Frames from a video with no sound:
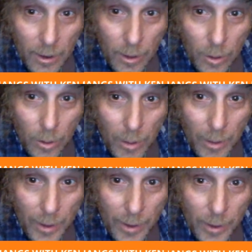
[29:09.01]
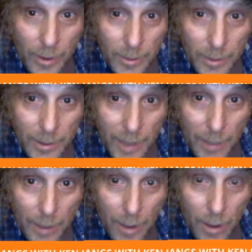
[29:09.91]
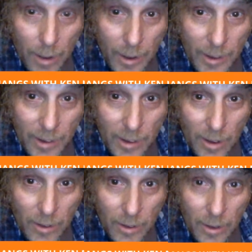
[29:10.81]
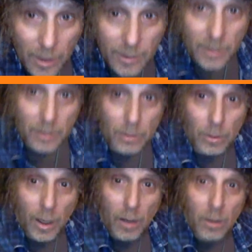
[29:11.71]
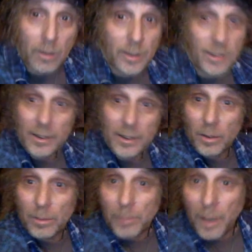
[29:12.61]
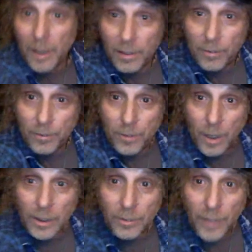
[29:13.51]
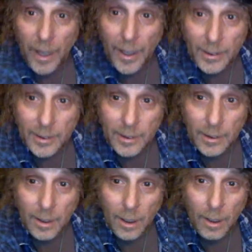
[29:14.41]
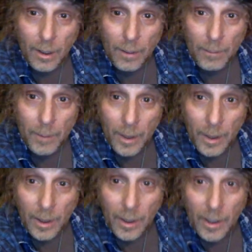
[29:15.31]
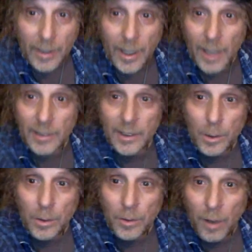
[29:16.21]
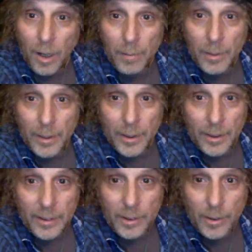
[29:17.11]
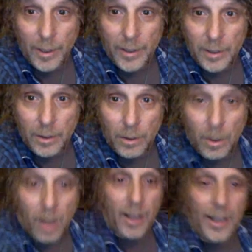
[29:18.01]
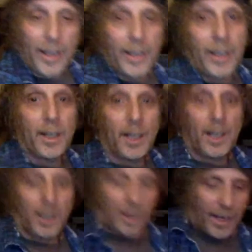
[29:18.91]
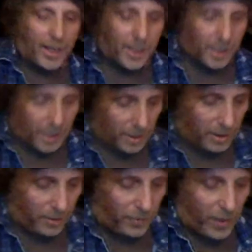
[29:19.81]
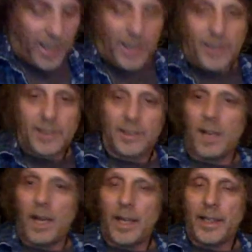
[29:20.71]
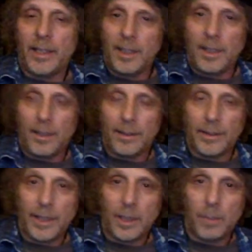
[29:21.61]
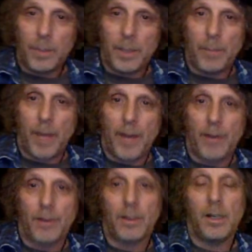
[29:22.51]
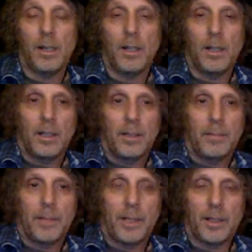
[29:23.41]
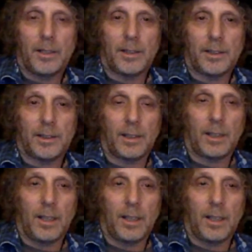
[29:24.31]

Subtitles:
Cool. Merry Christmas. Happy holidays to all you guys too. Wow, this year went by fucking fast. Yes, Univibe is great too. I like the Phase 90 a little bit better because